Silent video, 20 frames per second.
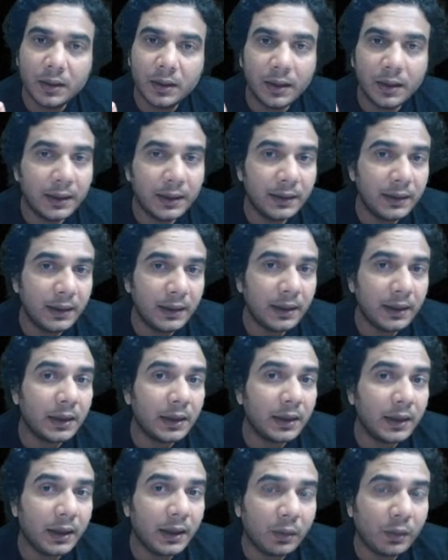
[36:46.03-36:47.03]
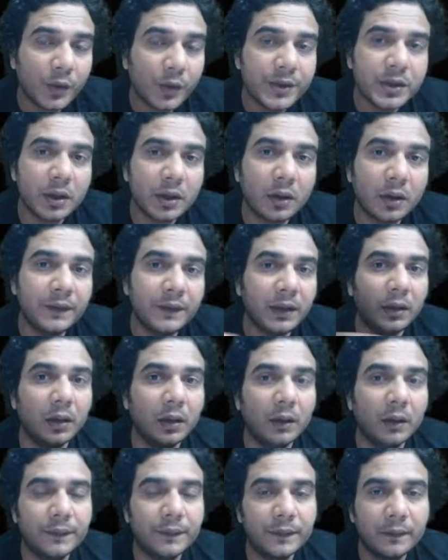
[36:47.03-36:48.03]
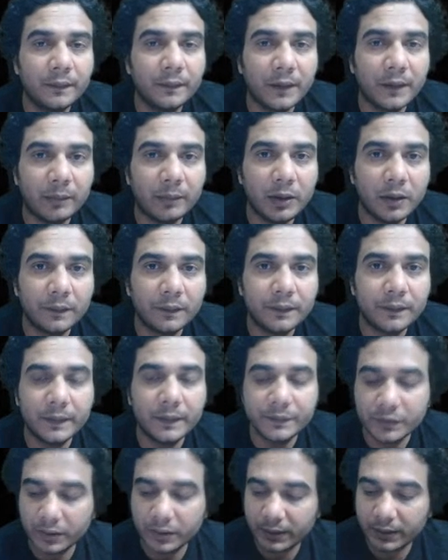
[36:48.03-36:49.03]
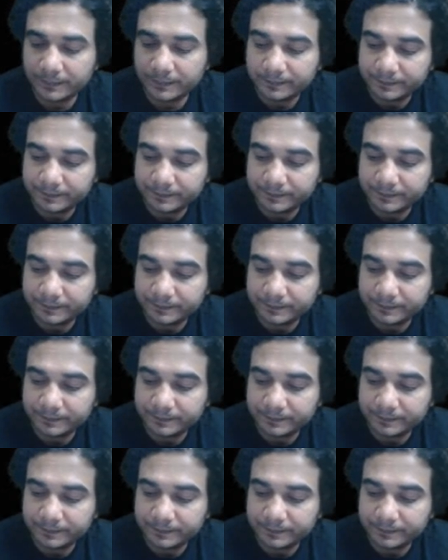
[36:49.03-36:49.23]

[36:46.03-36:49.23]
in the equation of the curve, family of curves, okay?